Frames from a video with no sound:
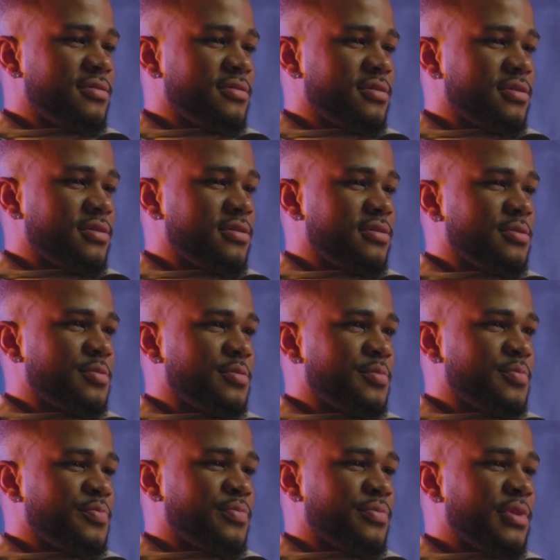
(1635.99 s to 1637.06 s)
the
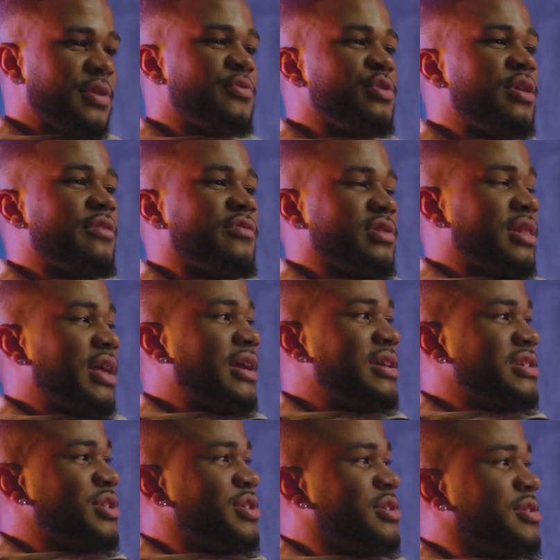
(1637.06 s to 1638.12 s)
if you have a
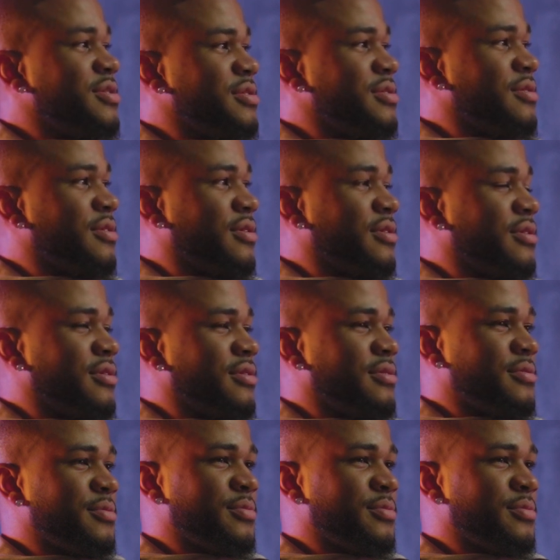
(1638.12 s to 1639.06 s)
lazy or